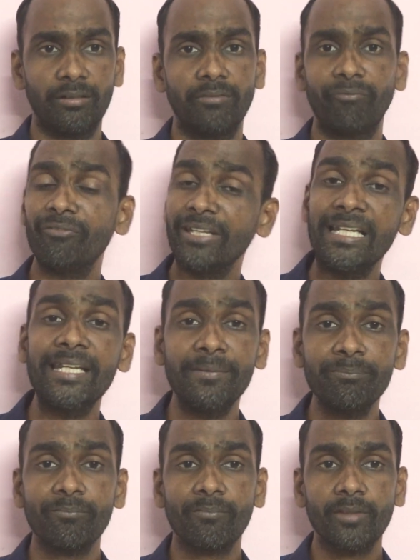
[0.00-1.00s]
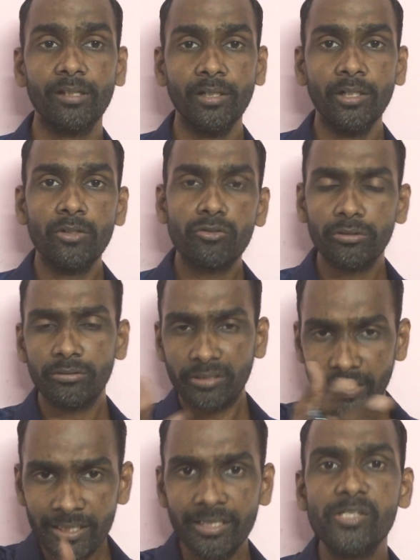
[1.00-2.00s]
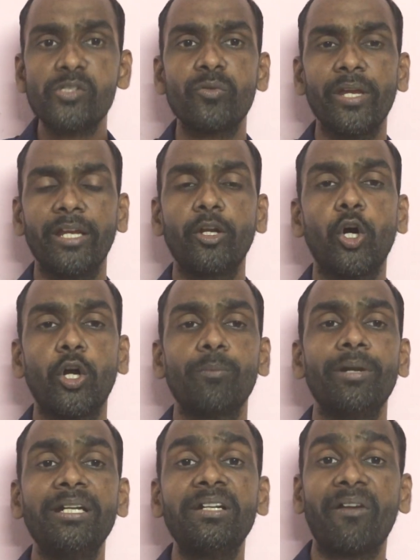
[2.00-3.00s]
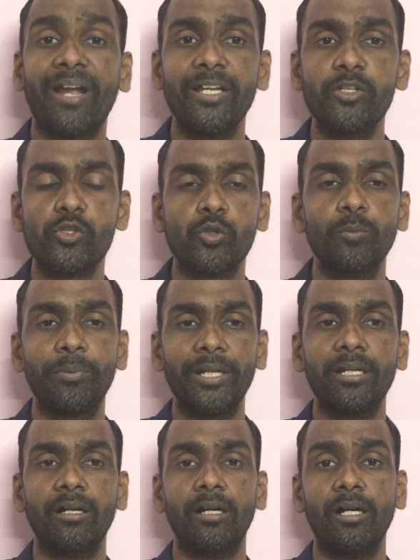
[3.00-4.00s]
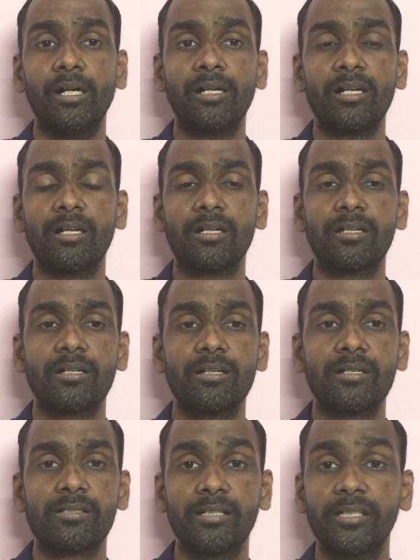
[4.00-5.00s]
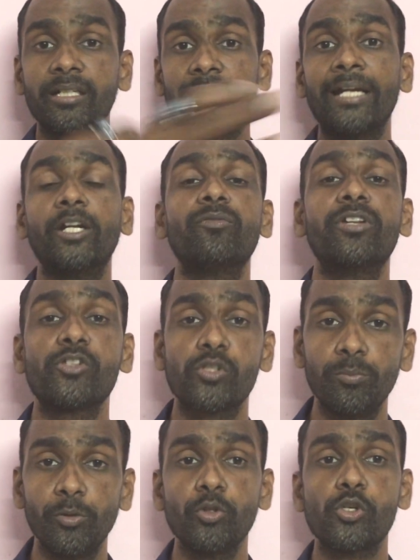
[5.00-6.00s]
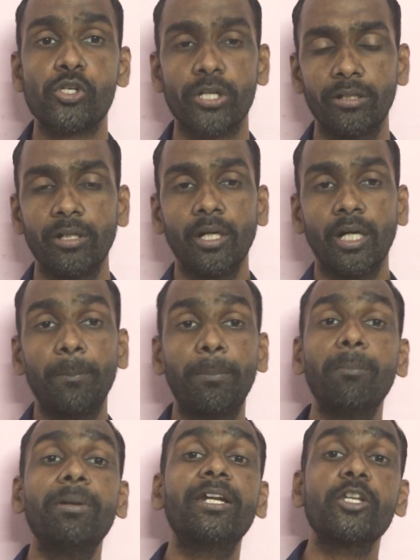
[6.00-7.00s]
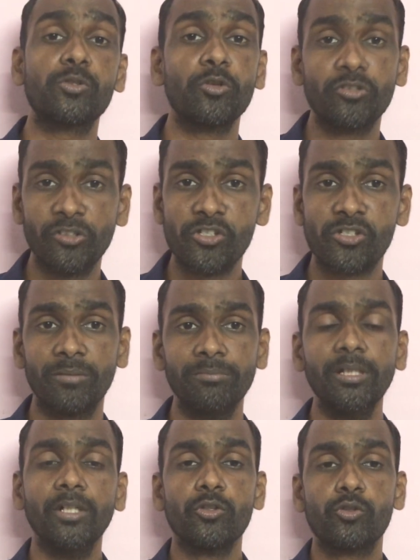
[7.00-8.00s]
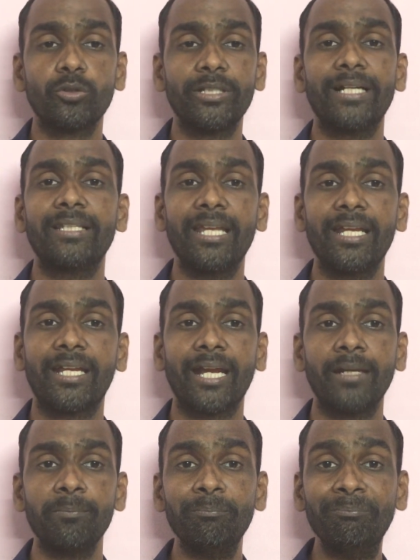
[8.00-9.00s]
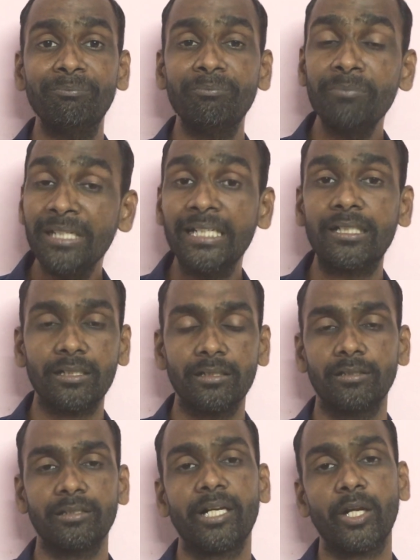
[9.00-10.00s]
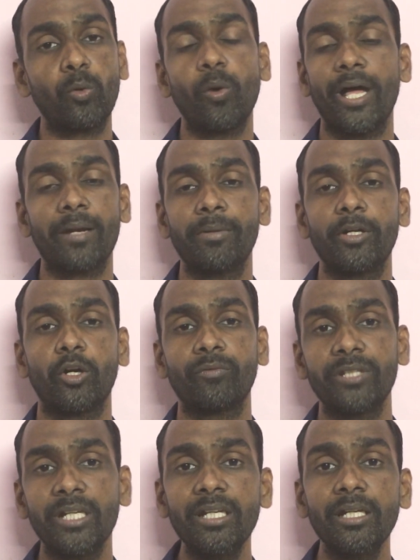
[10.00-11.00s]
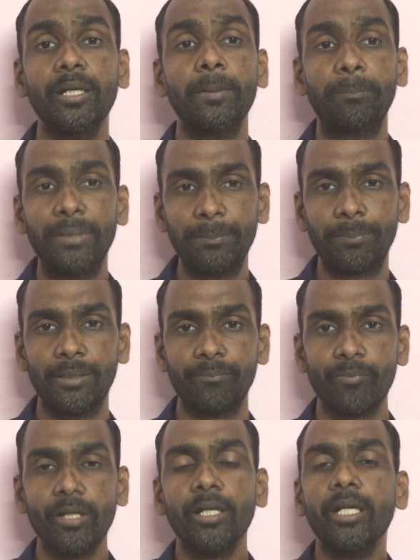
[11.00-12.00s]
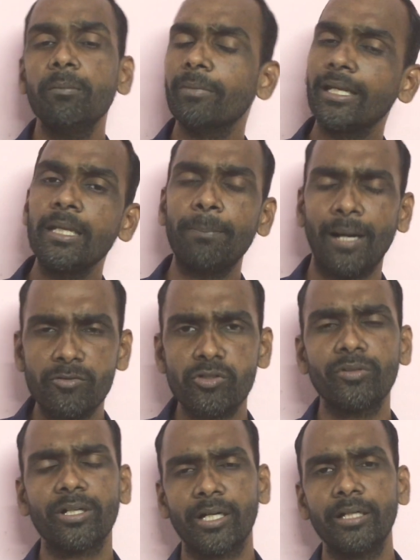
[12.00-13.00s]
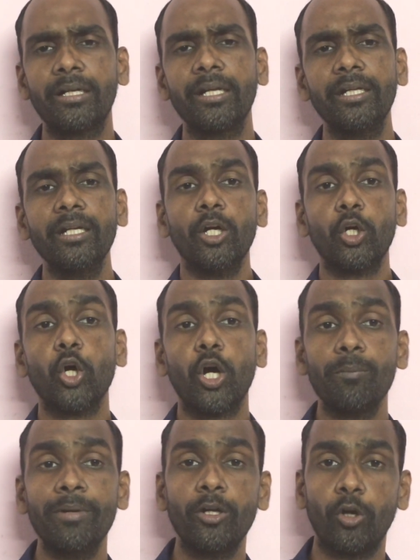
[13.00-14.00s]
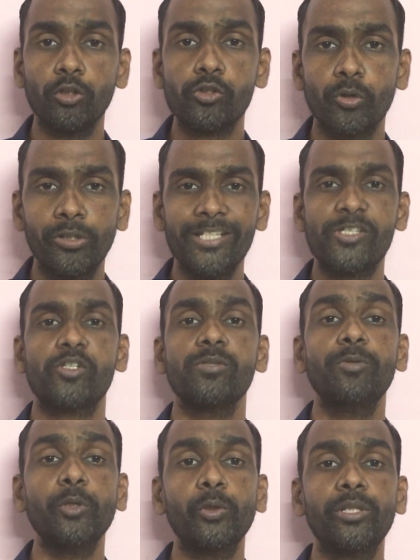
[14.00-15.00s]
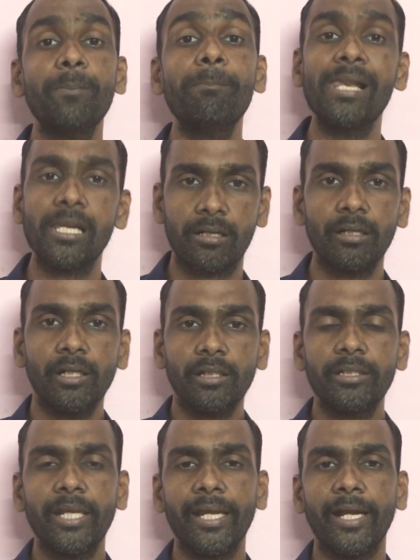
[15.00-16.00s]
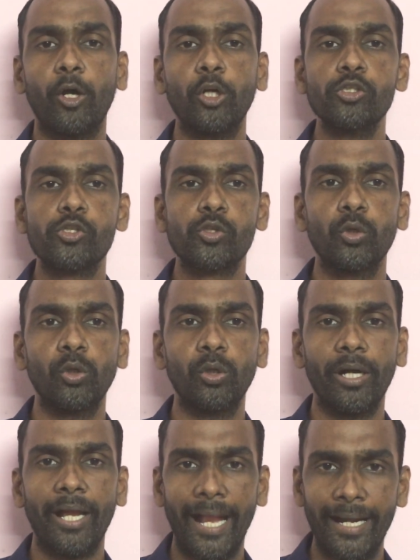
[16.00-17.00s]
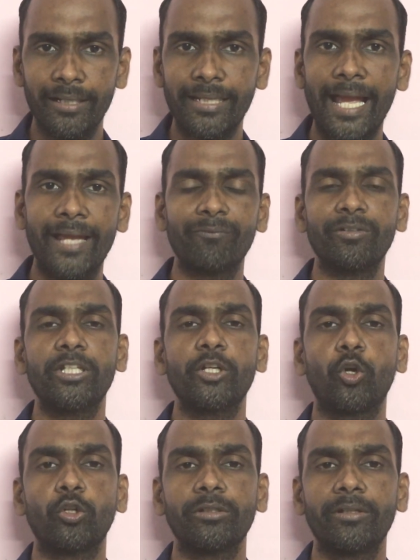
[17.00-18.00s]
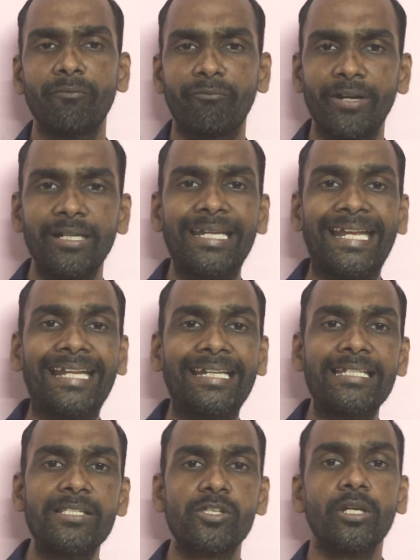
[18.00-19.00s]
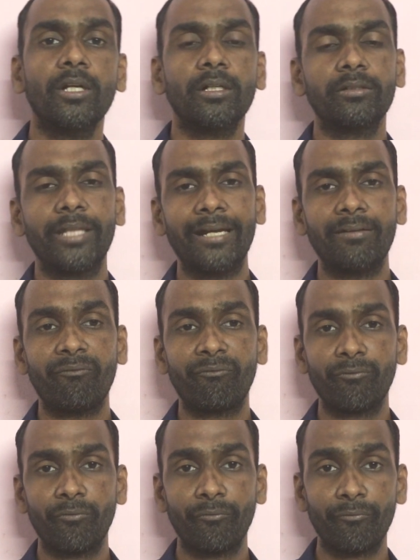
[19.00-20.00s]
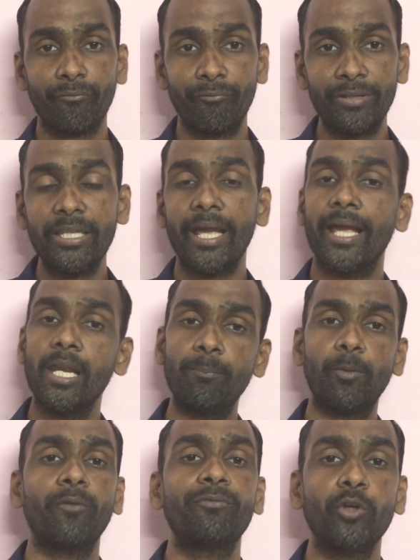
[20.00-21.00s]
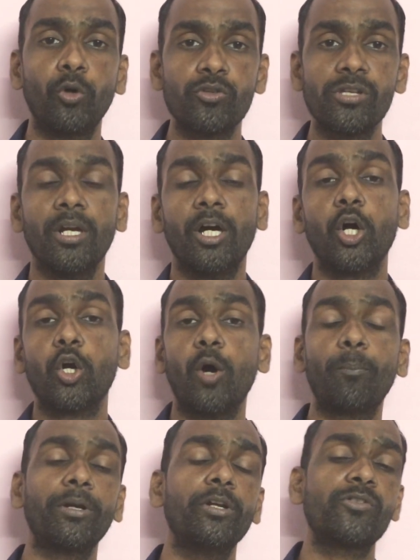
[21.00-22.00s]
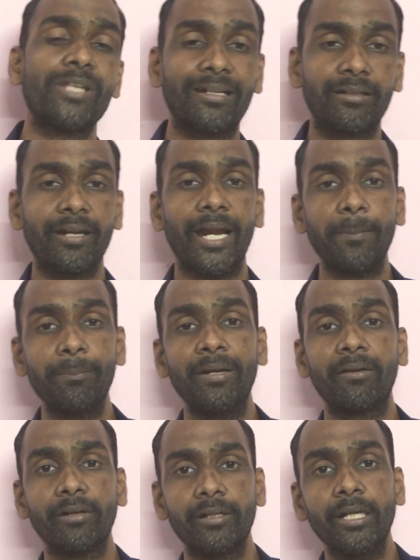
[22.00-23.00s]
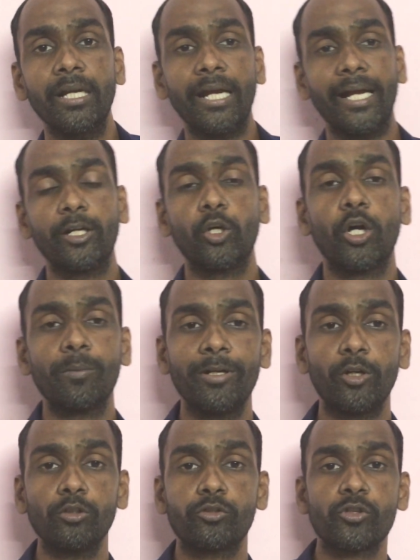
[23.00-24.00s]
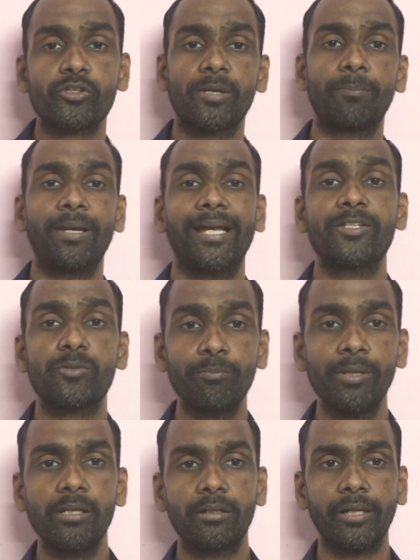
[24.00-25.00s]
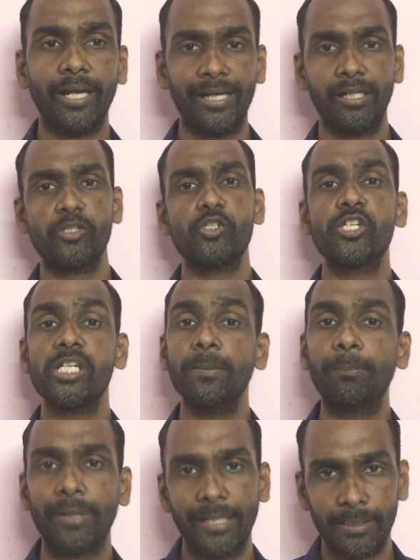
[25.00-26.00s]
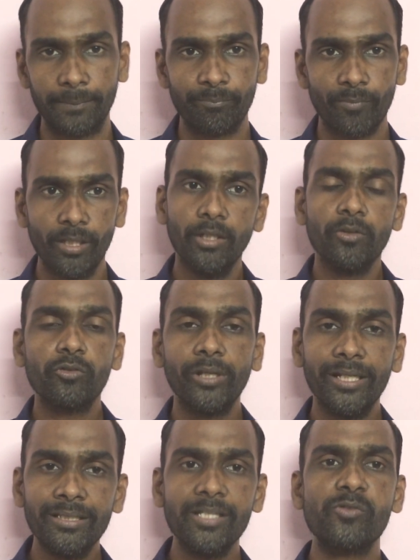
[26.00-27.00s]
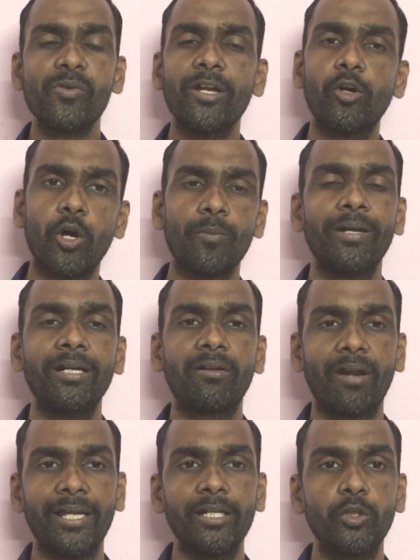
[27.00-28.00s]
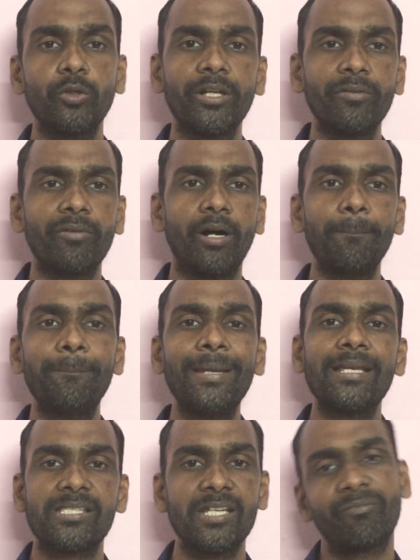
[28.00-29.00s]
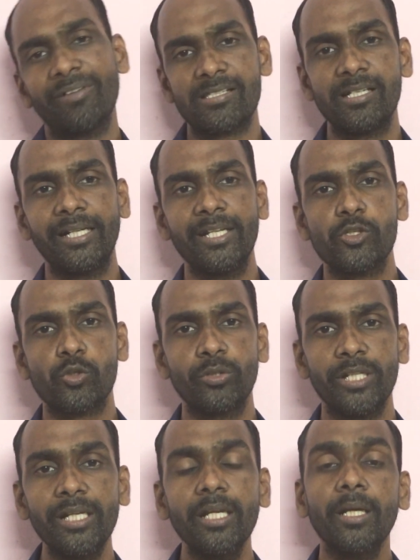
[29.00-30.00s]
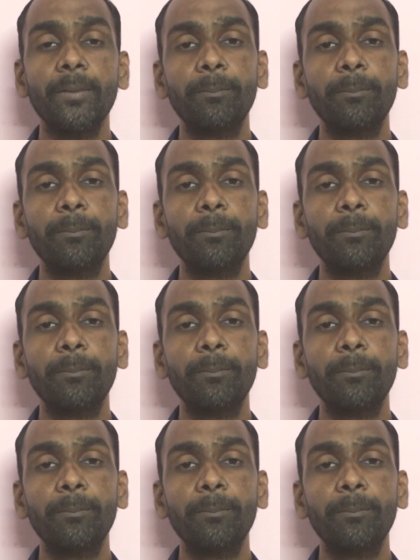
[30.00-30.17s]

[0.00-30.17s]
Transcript: freely. So in this way, government tries to bring a certain kind of distribution, a public distribution system, so that they can meet the requirement of the people. In many parts of the country, government also distribute the milk. They also had a tie-up with the different dairies, that with the help of those, a cooperative sector had been run, and government also supplies milk at a cheap rate. So in this way, government trying to give a basic facilities to the